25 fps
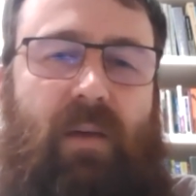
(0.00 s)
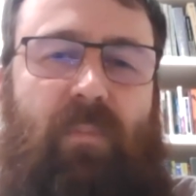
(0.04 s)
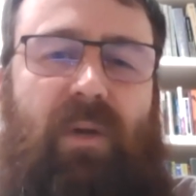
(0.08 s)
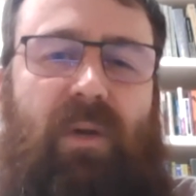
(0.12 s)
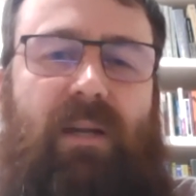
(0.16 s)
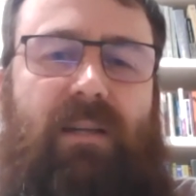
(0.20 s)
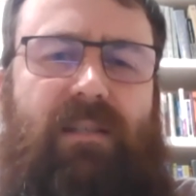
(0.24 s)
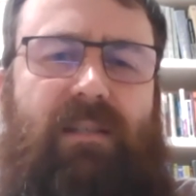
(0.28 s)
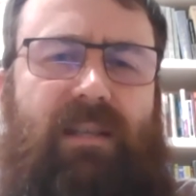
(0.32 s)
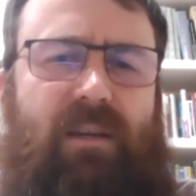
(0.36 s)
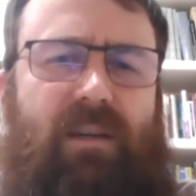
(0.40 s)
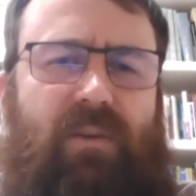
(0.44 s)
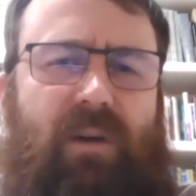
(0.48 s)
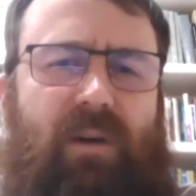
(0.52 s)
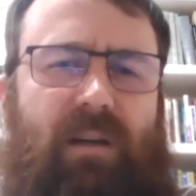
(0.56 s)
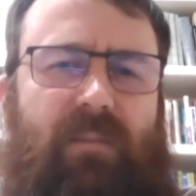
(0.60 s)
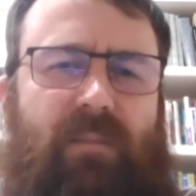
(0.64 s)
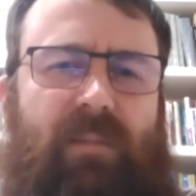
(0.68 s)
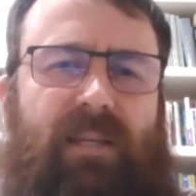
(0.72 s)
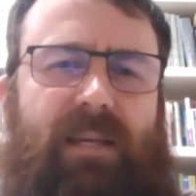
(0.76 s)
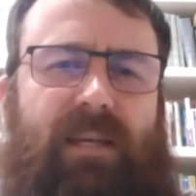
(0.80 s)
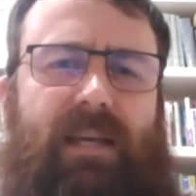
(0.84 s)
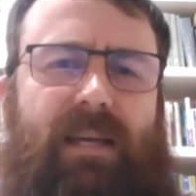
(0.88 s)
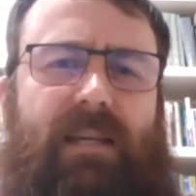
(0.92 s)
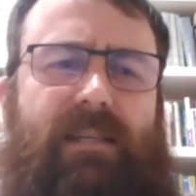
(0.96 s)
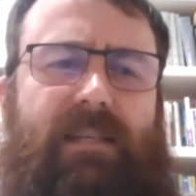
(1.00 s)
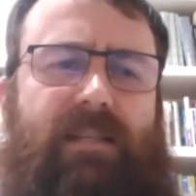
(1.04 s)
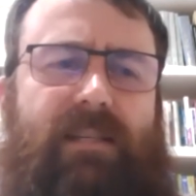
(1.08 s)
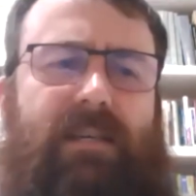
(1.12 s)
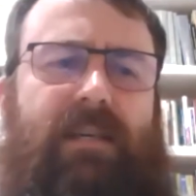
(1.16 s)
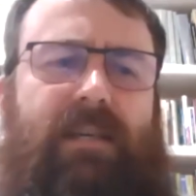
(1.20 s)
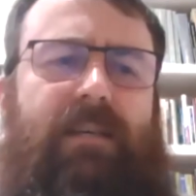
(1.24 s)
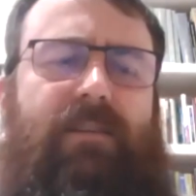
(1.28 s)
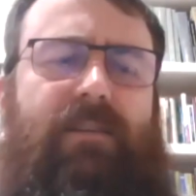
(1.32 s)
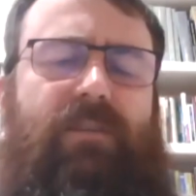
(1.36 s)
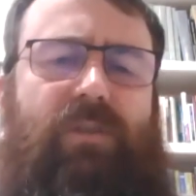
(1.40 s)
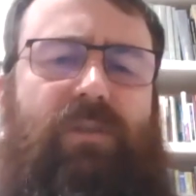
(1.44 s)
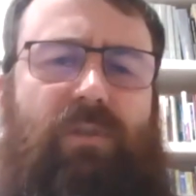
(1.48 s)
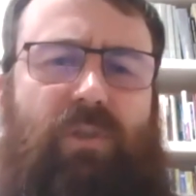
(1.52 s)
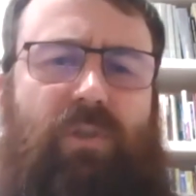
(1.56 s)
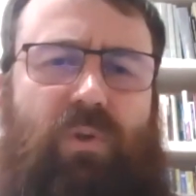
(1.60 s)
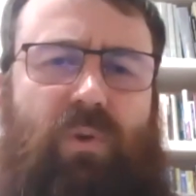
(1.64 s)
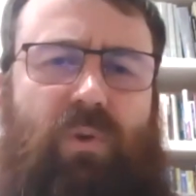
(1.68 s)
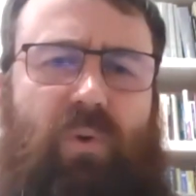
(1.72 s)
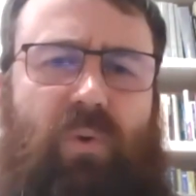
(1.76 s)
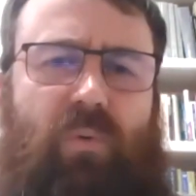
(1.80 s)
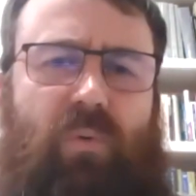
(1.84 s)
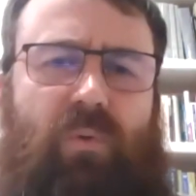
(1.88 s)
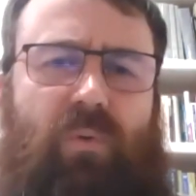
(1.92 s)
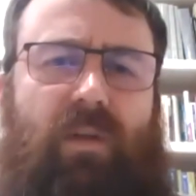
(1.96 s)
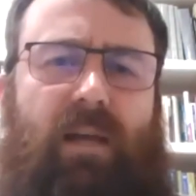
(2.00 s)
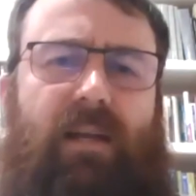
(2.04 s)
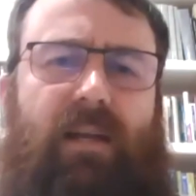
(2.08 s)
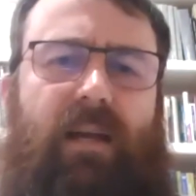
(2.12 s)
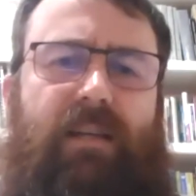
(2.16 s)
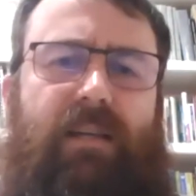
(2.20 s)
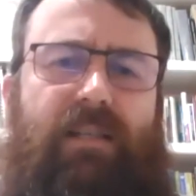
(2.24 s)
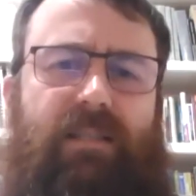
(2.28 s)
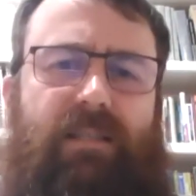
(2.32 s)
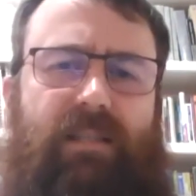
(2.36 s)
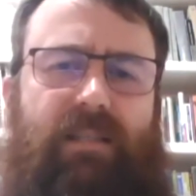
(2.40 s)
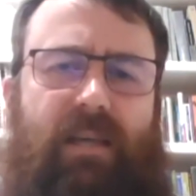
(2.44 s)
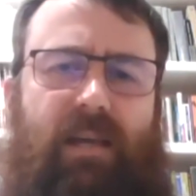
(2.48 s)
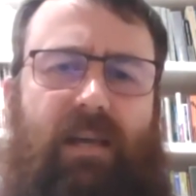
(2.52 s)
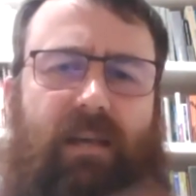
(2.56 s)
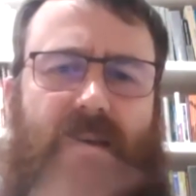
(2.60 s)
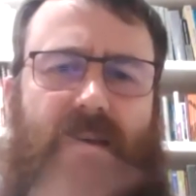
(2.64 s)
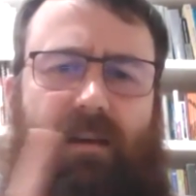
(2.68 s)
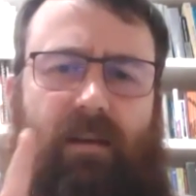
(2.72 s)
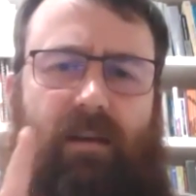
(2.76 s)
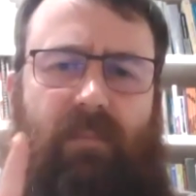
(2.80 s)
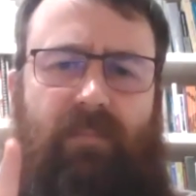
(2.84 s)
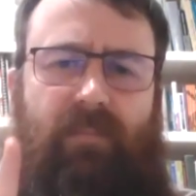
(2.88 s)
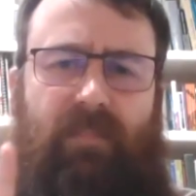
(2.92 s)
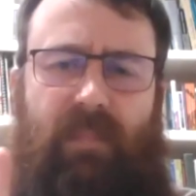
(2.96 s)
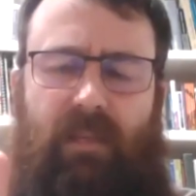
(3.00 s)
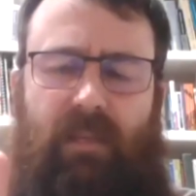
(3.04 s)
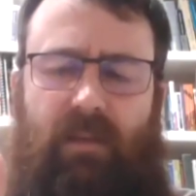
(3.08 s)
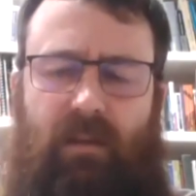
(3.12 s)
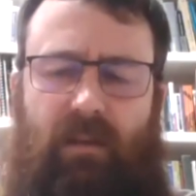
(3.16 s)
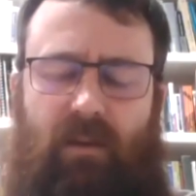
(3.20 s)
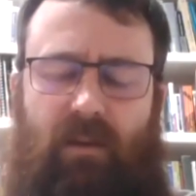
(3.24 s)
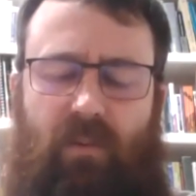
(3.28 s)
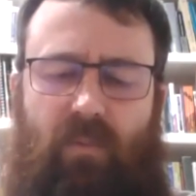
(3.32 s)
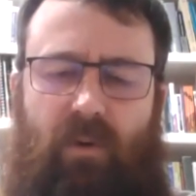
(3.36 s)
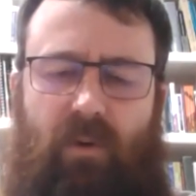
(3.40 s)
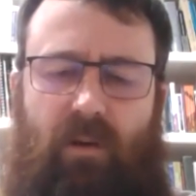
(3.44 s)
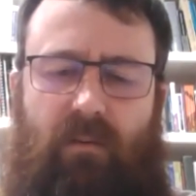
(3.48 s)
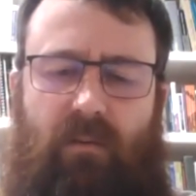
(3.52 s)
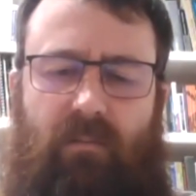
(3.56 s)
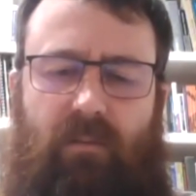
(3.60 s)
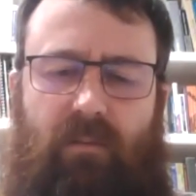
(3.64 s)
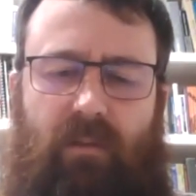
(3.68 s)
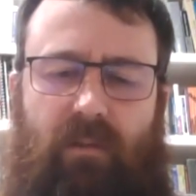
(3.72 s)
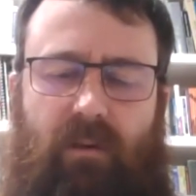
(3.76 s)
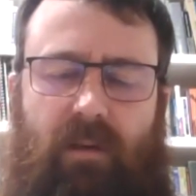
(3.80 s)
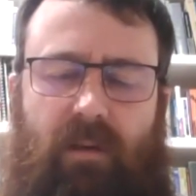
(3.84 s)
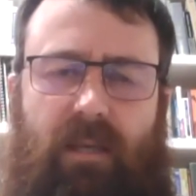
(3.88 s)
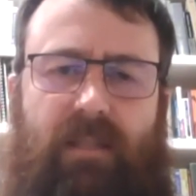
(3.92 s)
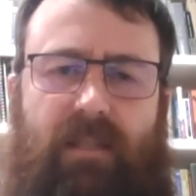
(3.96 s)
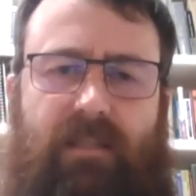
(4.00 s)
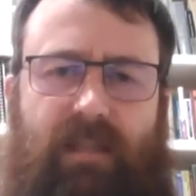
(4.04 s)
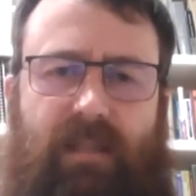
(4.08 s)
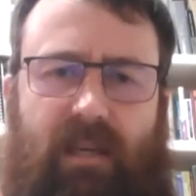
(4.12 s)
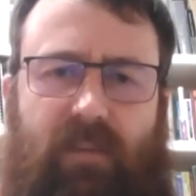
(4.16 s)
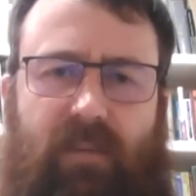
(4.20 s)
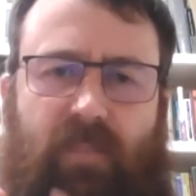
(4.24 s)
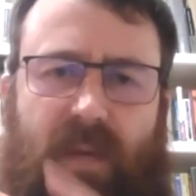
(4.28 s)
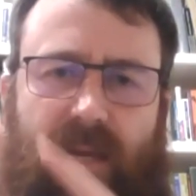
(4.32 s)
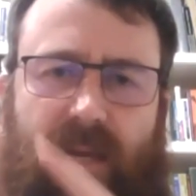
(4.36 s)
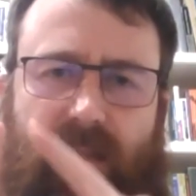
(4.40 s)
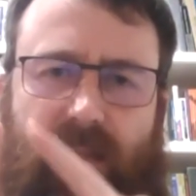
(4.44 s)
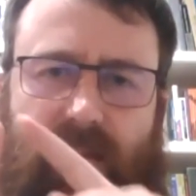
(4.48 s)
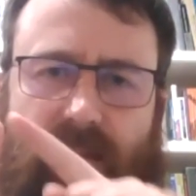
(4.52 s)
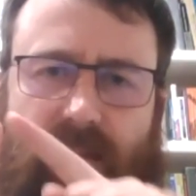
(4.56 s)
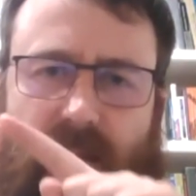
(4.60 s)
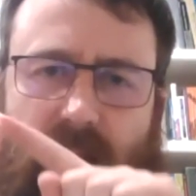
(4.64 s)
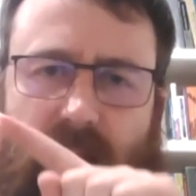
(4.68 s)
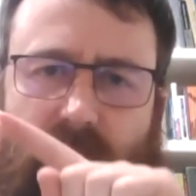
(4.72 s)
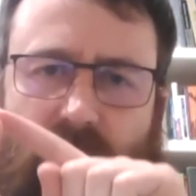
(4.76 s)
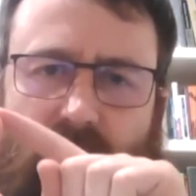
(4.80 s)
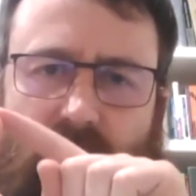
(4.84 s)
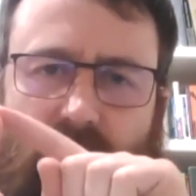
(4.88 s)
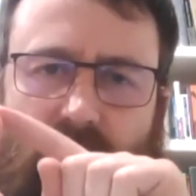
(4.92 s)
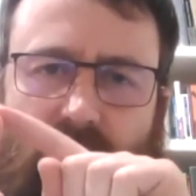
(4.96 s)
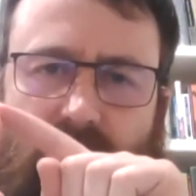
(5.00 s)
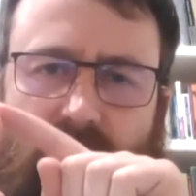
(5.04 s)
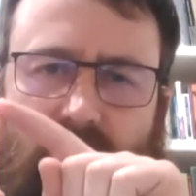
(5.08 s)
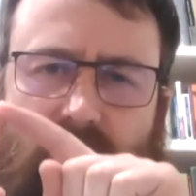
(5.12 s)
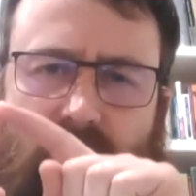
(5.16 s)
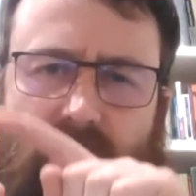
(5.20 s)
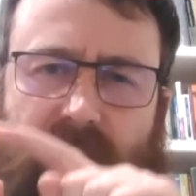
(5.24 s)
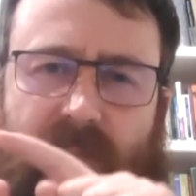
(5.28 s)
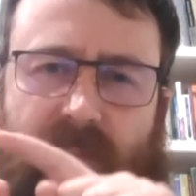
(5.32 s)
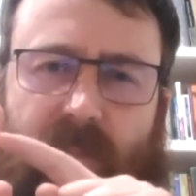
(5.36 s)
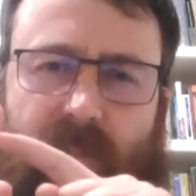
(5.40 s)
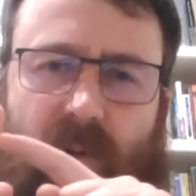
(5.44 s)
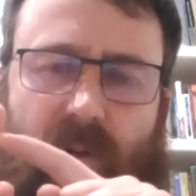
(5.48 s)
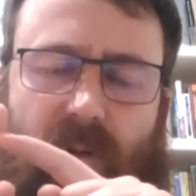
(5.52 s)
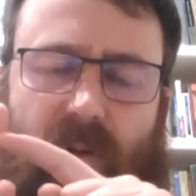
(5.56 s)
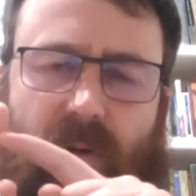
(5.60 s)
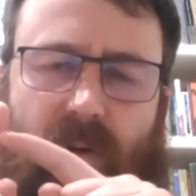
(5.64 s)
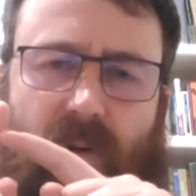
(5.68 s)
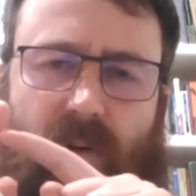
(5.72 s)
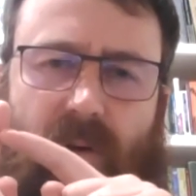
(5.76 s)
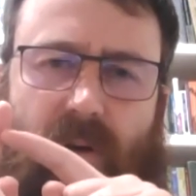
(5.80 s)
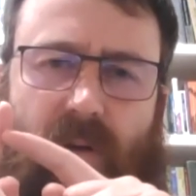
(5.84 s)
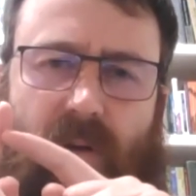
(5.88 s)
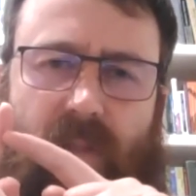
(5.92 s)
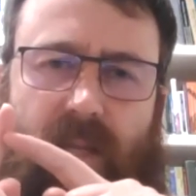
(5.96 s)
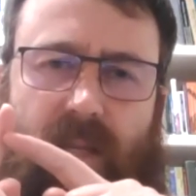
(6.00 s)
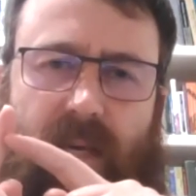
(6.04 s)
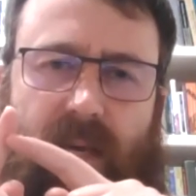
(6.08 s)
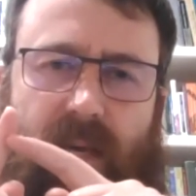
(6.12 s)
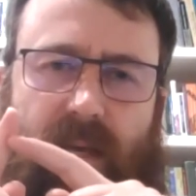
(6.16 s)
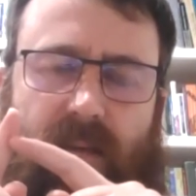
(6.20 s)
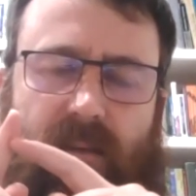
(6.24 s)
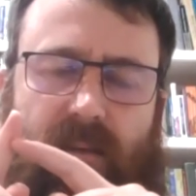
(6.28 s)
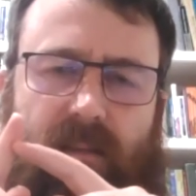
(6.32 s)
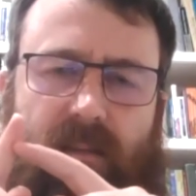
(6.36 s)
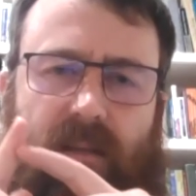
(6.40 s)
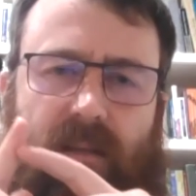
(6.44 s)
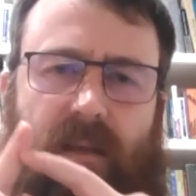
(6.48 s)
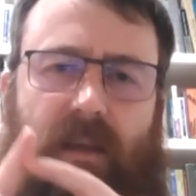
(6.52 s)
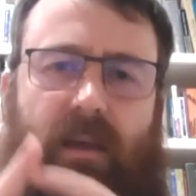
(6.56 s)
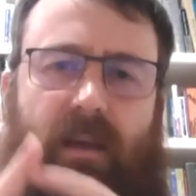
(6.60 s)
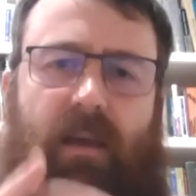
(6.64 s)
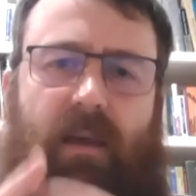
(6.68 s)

But it's incredibly easy to do. Like I just take a one of the insect pins and I put a very small hook on the end.